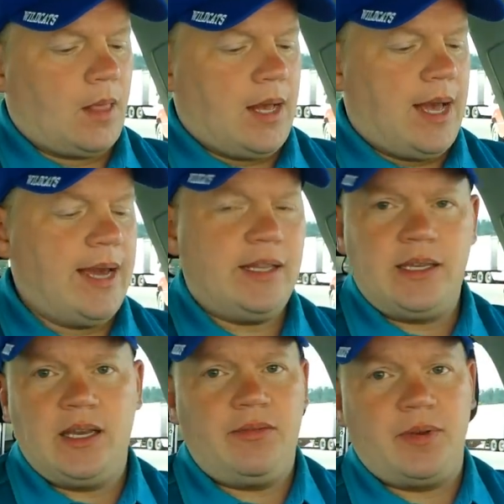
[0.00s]
I hate to
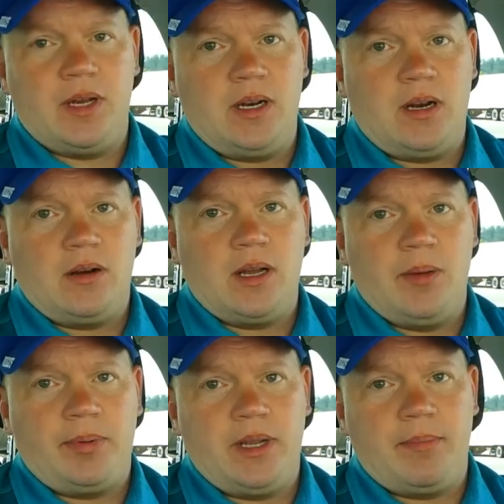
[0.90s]
give an old
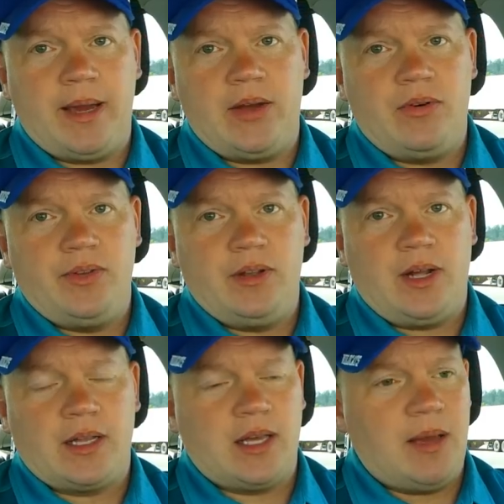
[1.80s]
company a bad review
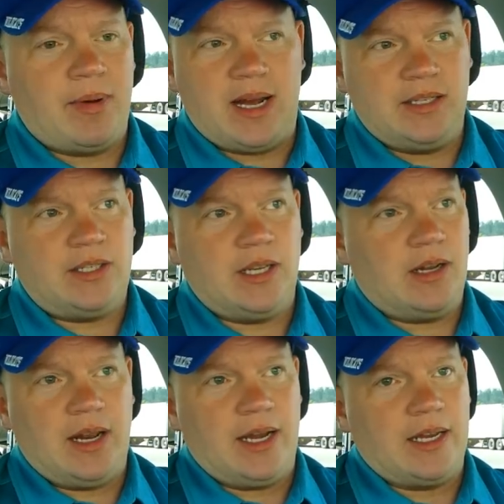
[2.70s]
like that, but I just
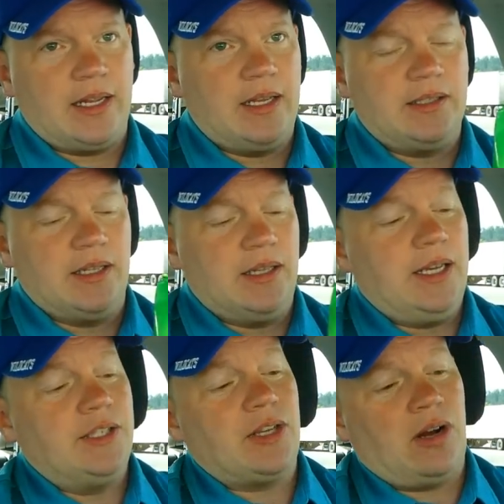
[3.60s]
tell it like it is. And
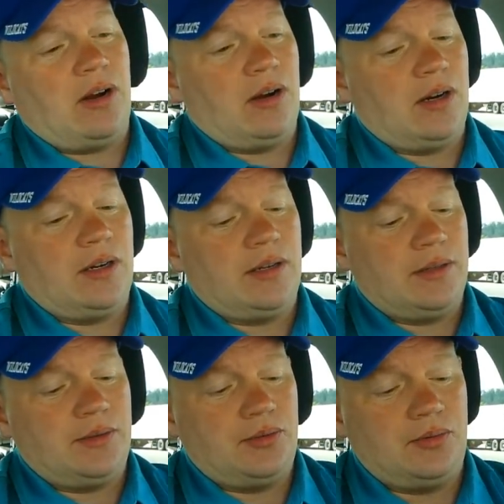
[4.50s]
these are...
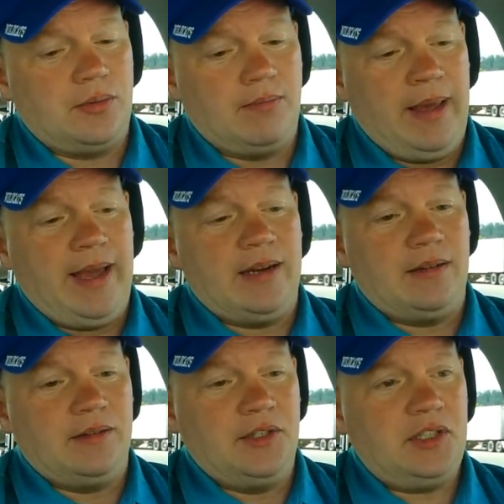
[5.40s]

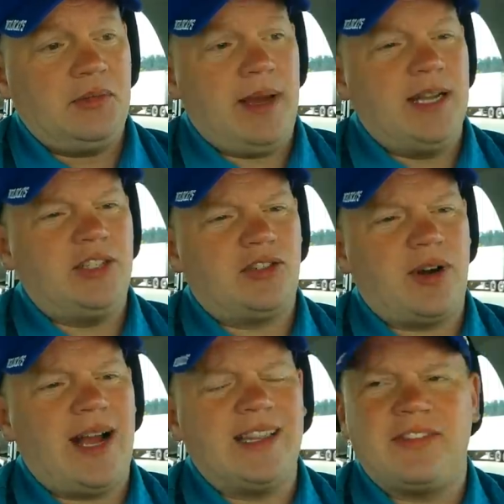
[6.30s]
Man, just imagine
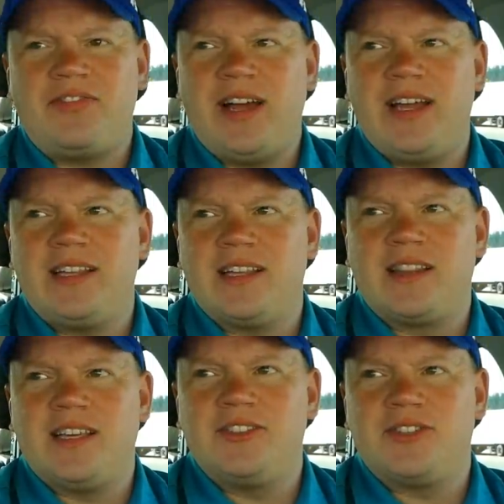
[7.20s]
trying to fake that
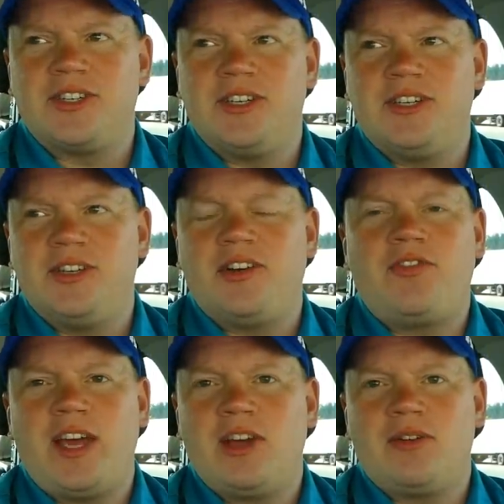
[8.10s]
these are good. Do a
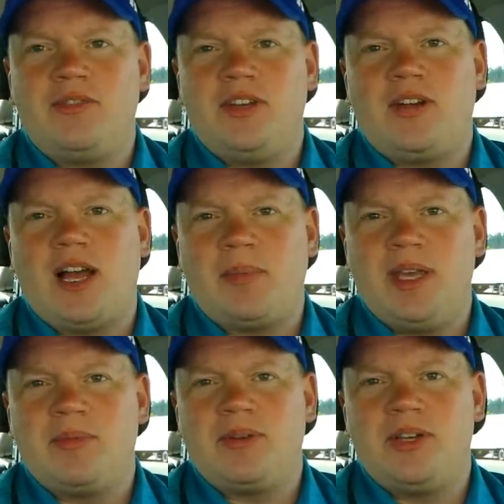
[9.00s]
fake review like
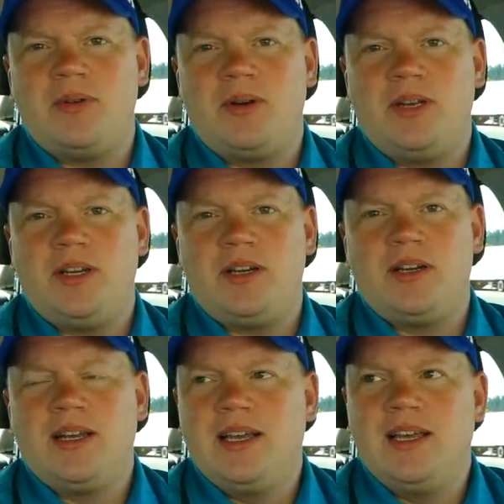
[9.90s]
people do on
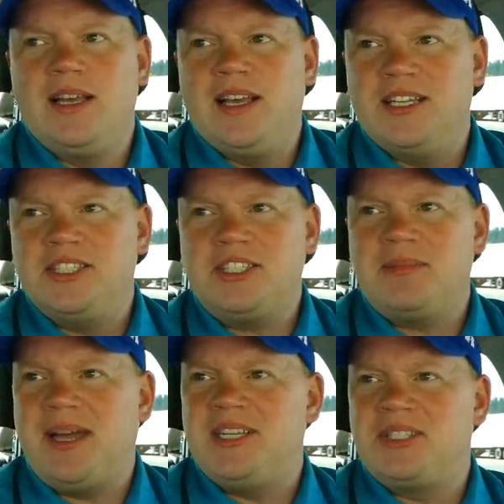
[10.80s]
here. And just
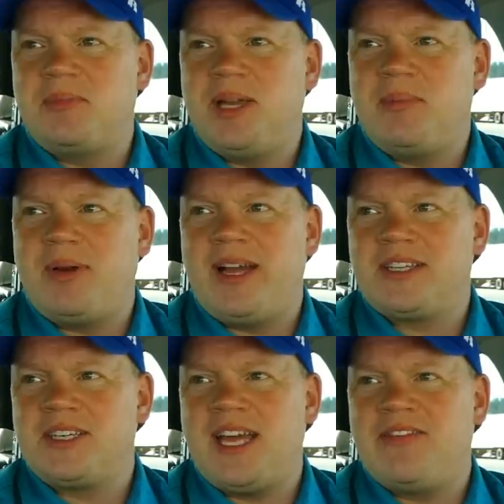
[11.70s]
imagine the people
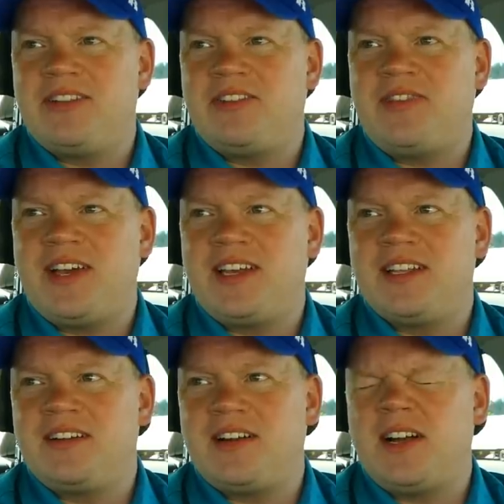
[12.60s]
actually having to fake
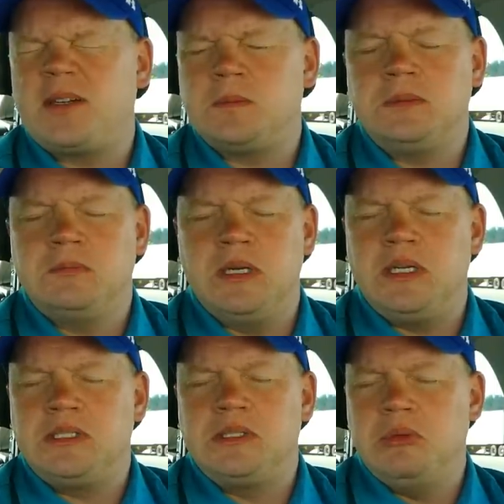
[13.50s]
it. They're like, oh man,
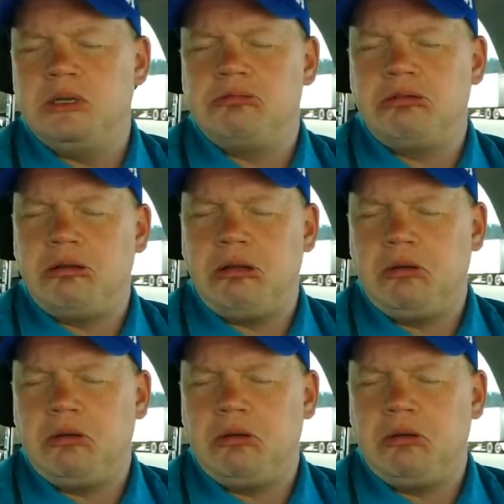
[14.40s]
that's the best thing.